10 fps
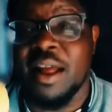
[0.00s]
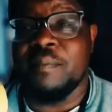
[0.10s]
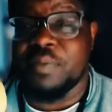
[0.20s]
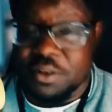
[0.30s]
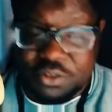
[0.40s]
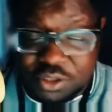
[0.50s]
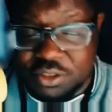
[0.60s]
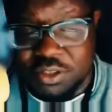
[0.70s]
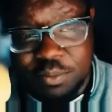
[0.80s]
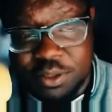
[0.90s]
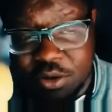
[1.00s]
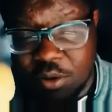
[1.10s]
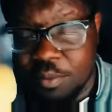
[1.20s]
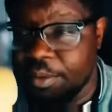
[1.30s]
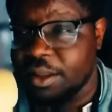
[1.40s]
there's just as much
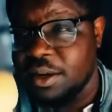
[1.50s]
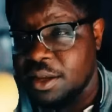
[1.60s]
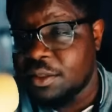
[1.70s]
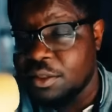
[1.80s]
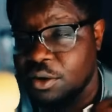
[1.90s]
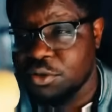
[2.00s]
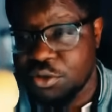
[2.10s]
culpability in those